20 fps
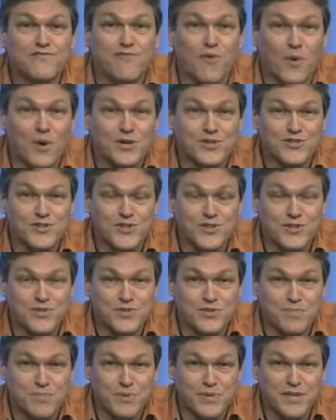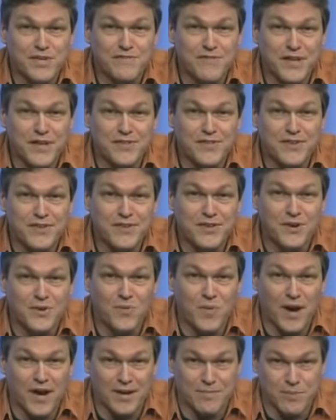forcing you to believe anything you don't
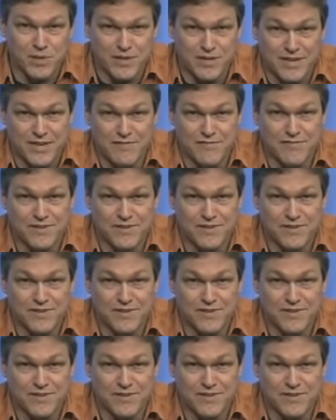want to believe.